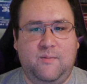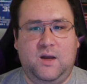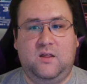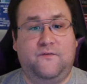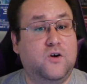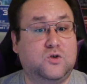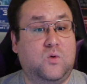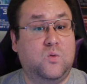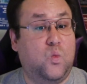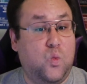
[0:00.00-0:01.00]
I mean, the first
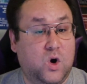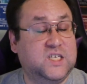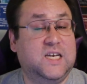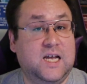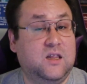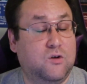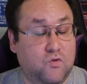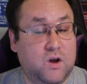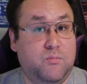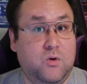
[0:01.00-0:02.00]
one was a hit, the
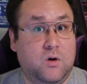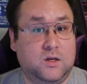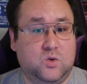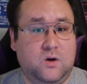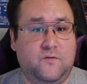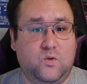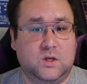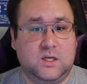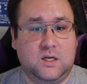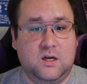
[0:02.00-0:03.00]
reboot in
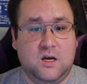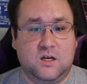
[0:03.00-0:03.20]
2014.